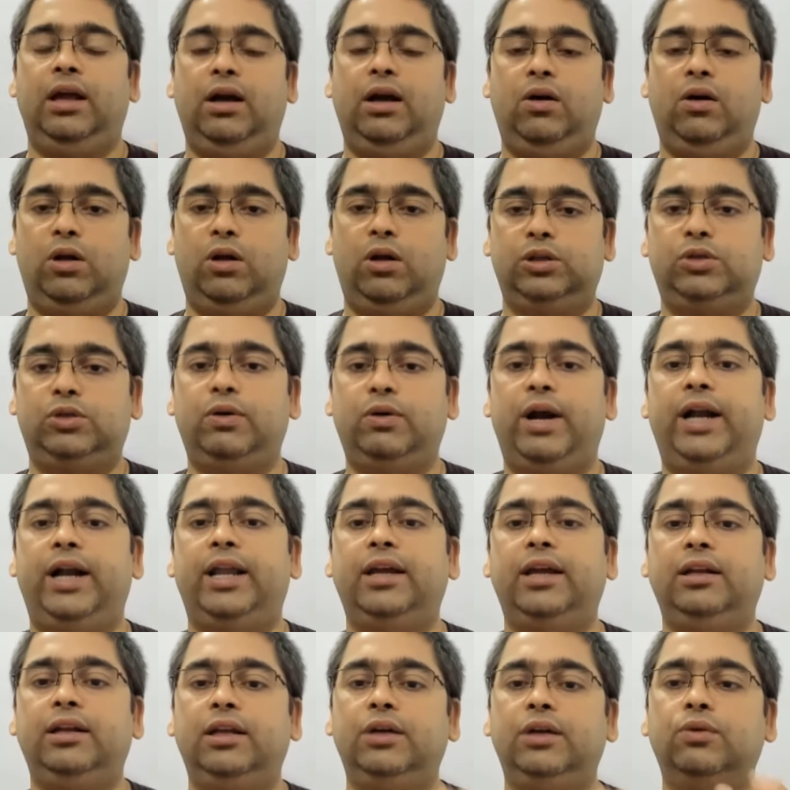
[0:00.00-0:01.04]
Also,
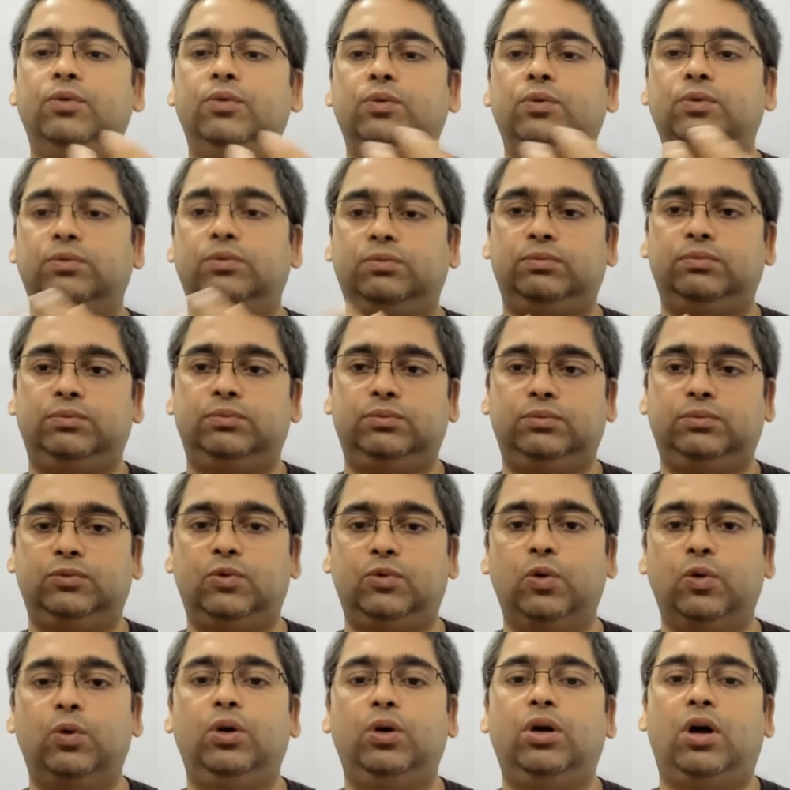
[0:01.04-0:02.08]
adding new
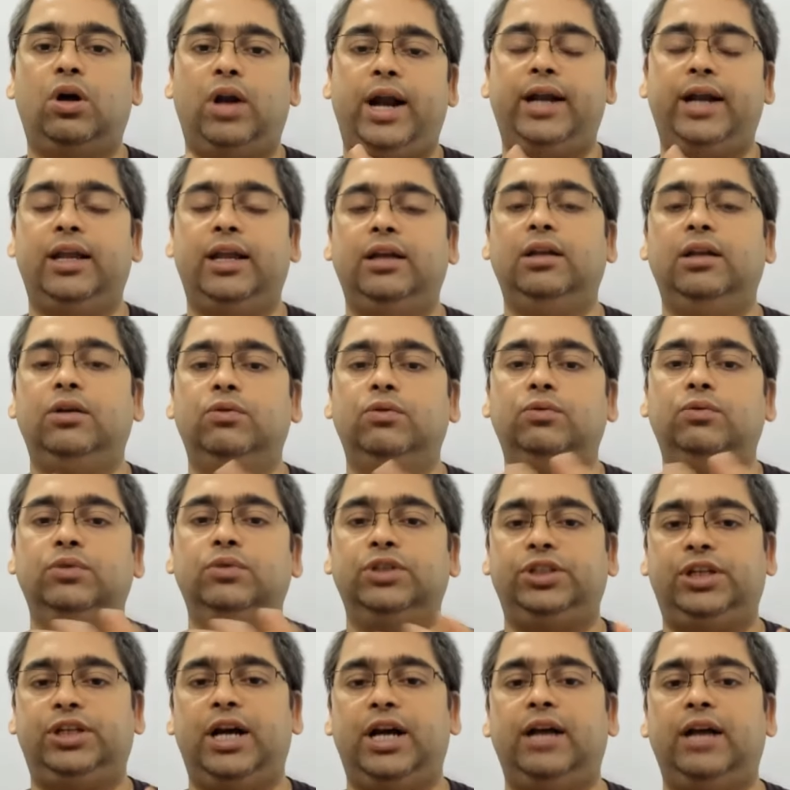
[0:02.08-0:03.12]
code or adding new
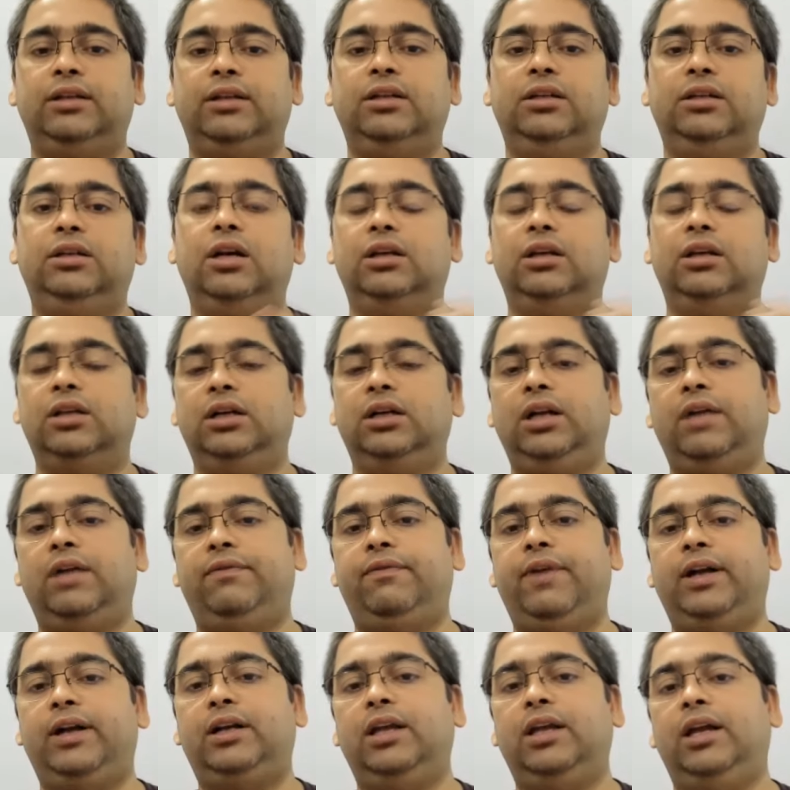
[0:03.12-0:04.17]
strategies doesn't
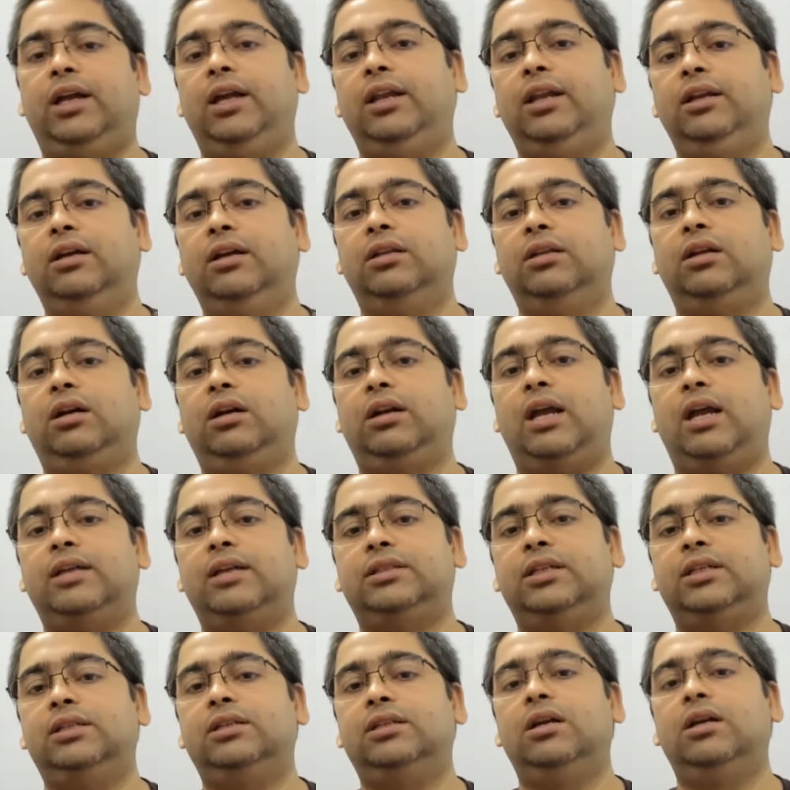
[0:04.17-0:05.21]
affect any other
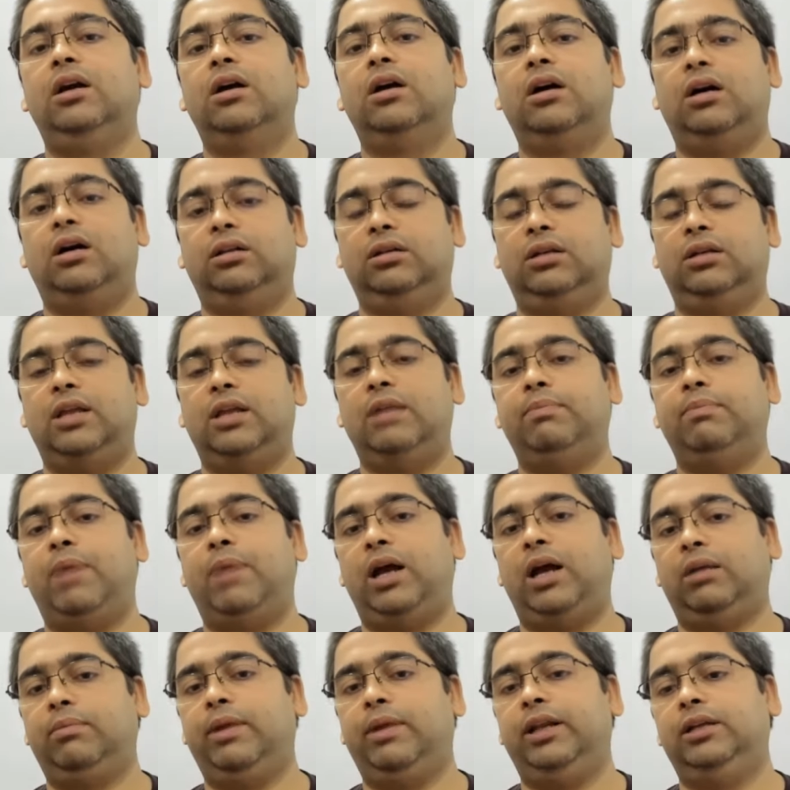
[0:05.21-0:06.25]
classes other than
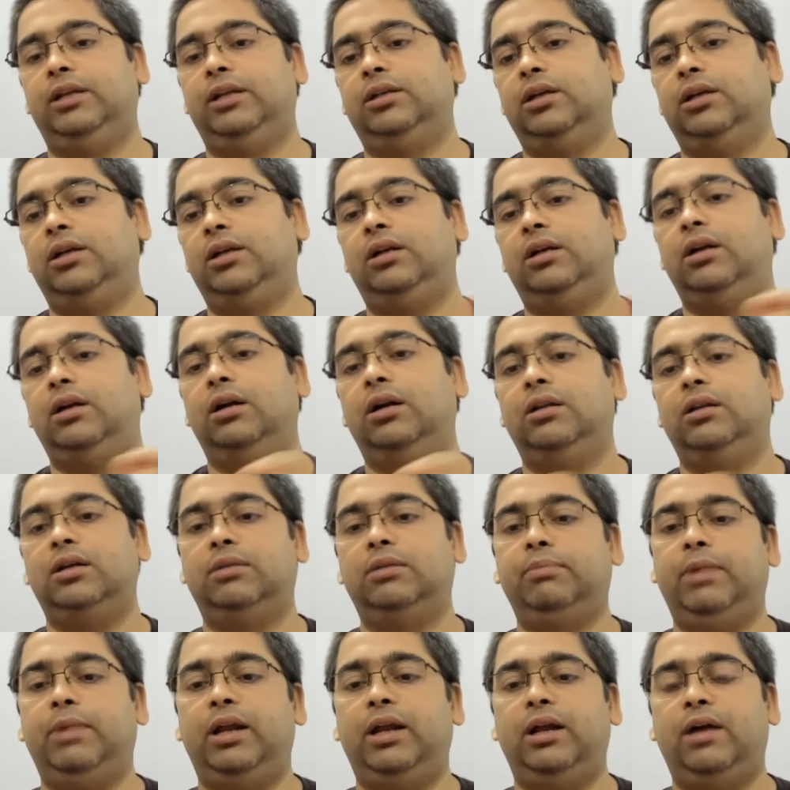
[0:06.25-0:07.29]
park manager. It
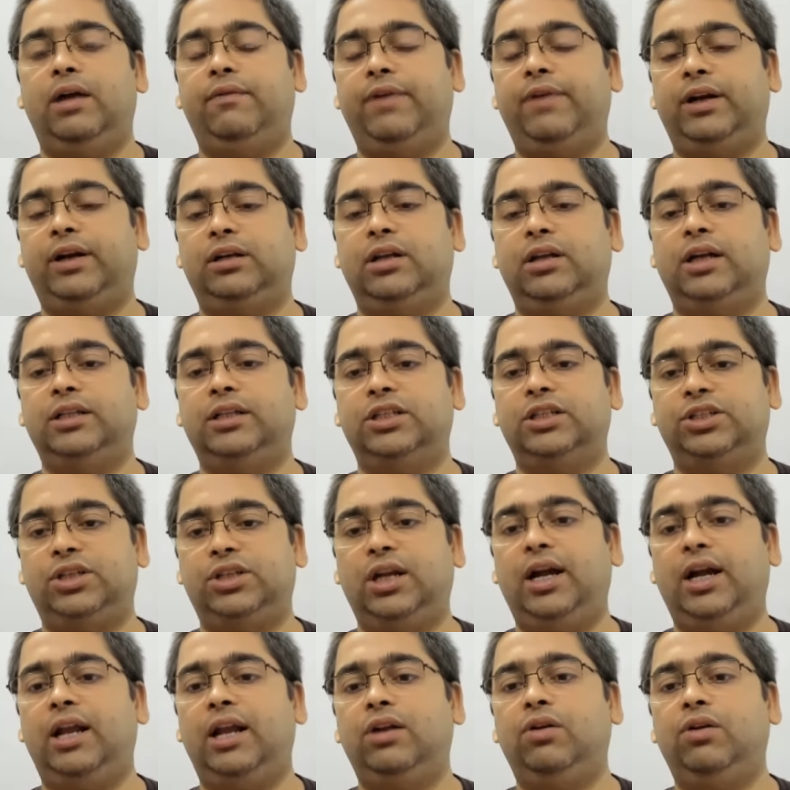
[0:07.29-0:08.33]
doesn't affect the existing
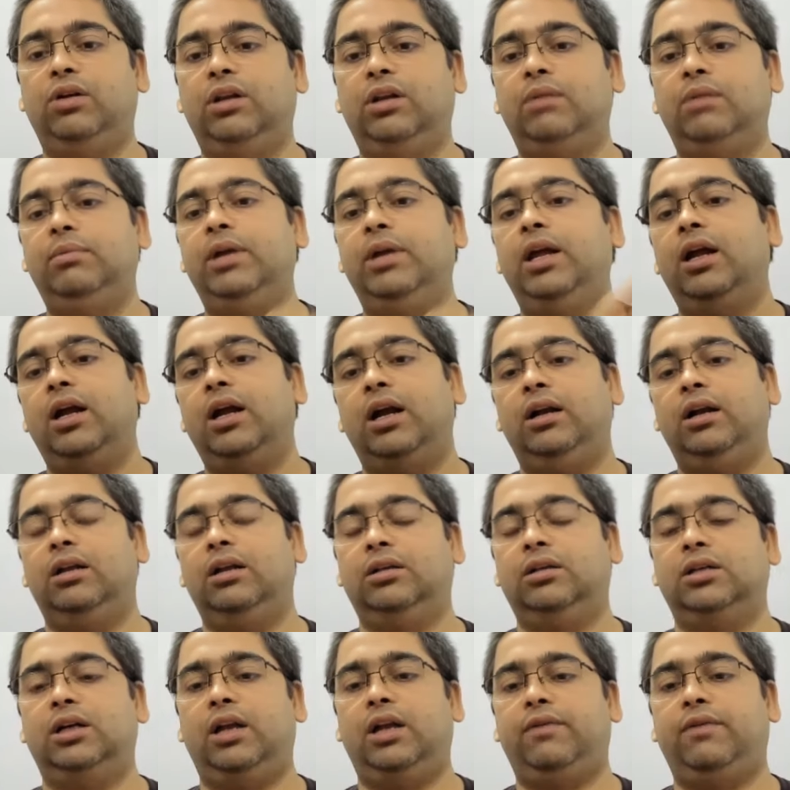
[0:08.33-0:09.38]
algorithm. It
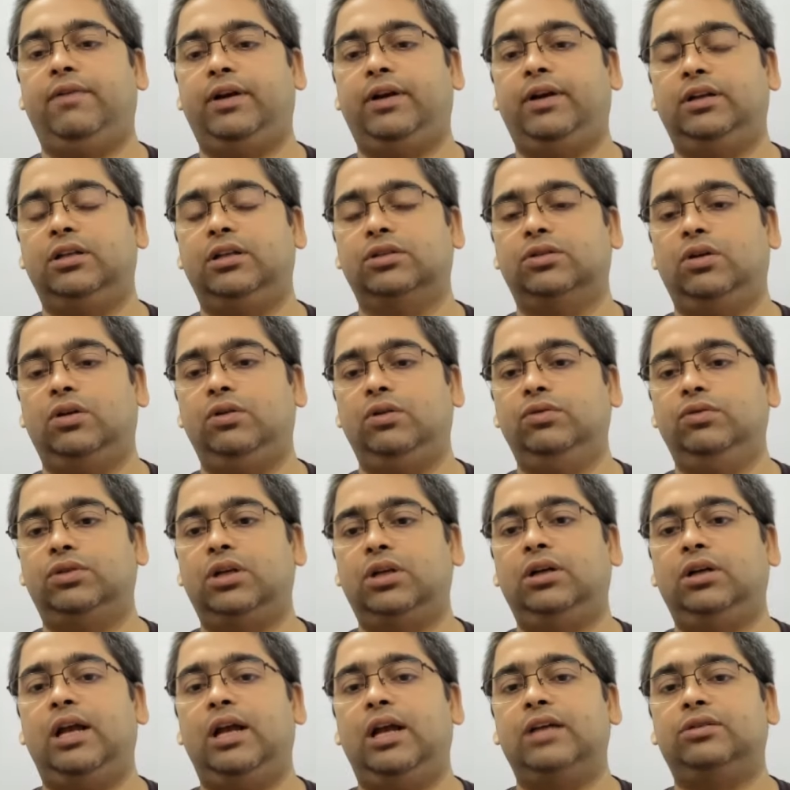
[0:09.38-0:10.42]
doesn't affect the solution
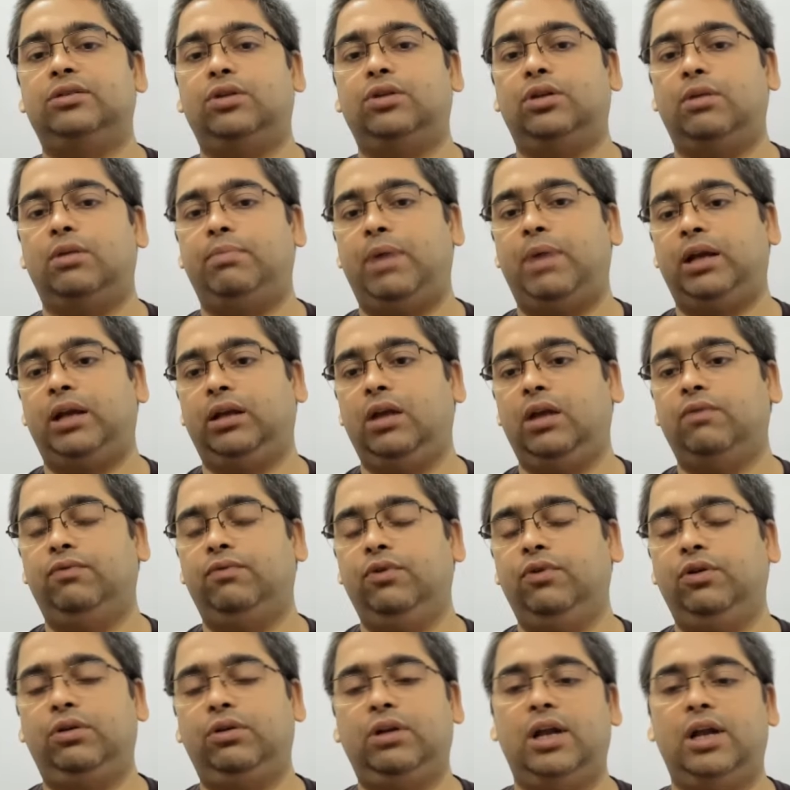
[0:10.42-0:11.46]
class or the parking
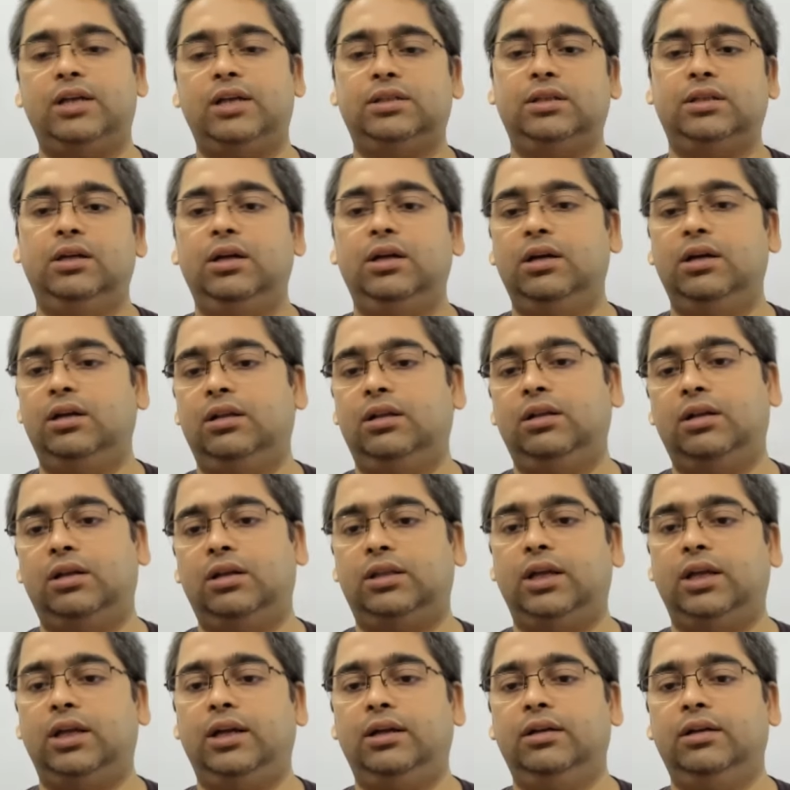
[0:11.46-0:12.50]
floor class.
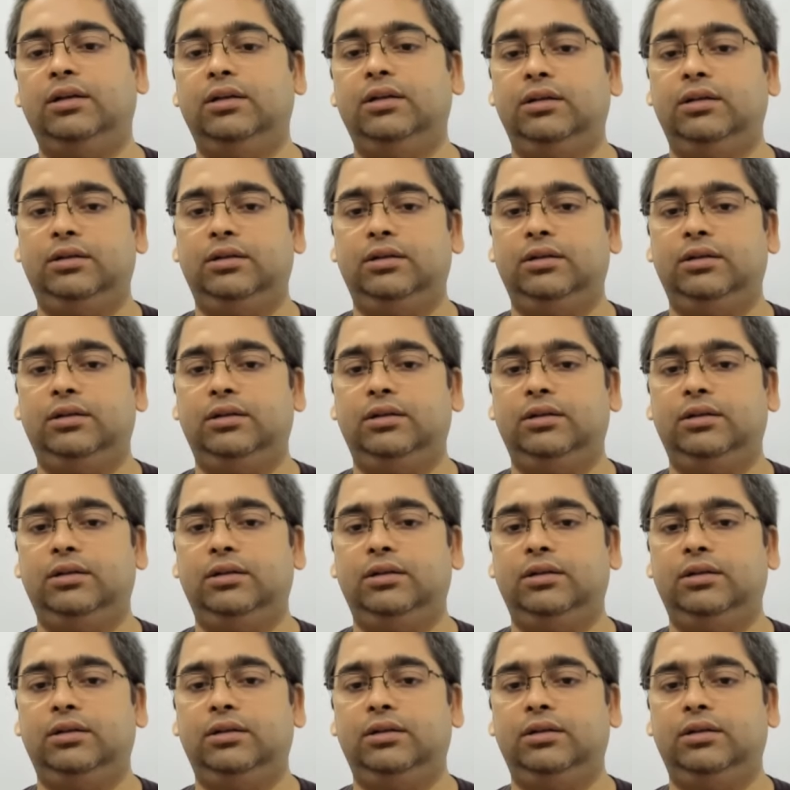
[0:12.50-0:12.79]
Nothing.